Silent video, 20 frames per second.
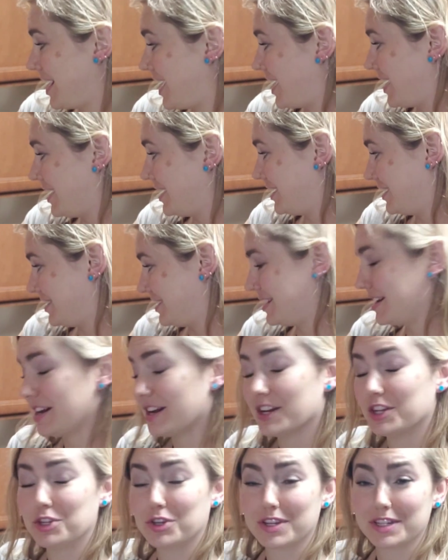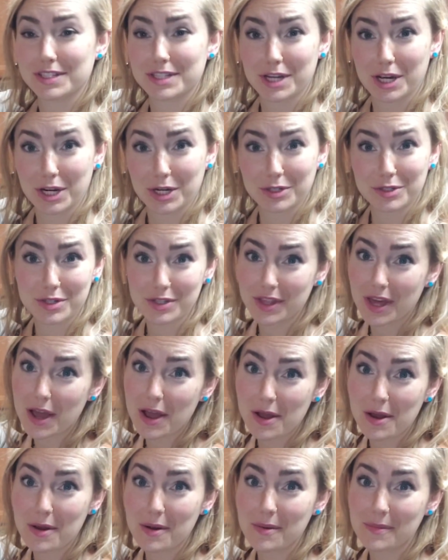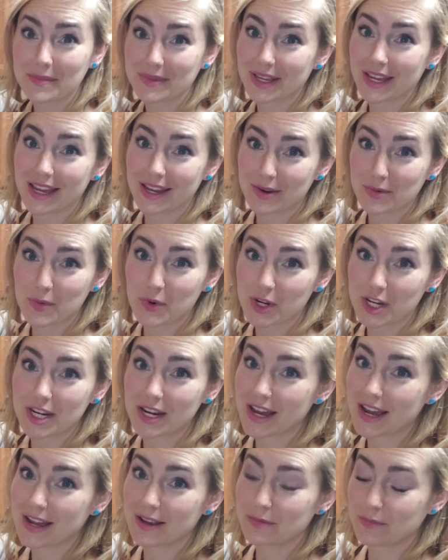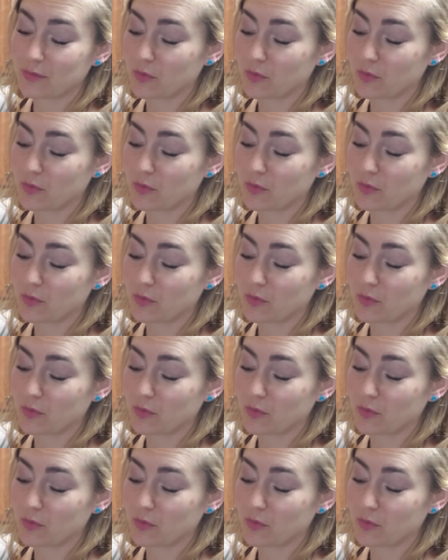And you can talk to them and whatnot.